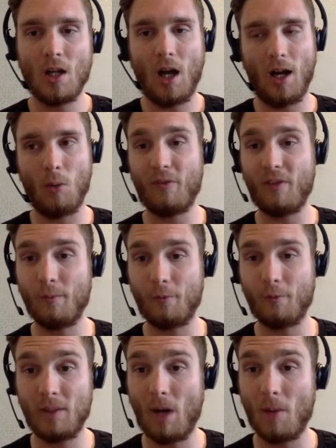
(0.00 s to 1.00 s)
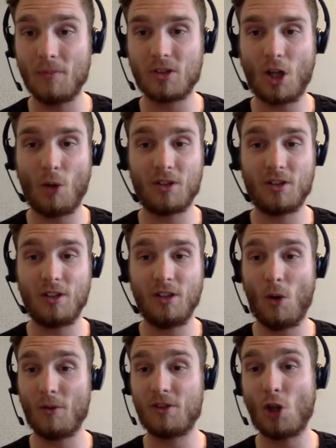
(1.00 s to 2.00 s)
Uh, within three months, I was, you
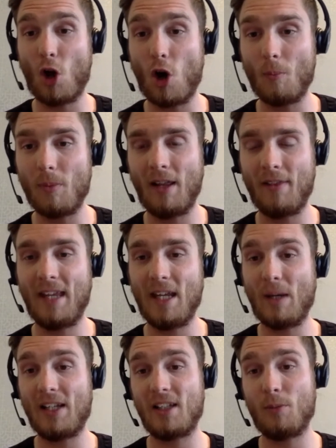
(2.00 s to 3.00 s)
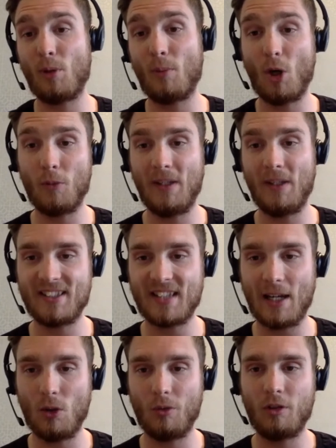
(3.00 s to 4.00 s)
know, I was top, and they basically had promoted me to
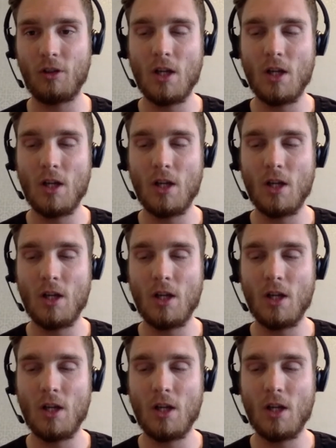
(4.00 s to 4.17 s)
sales.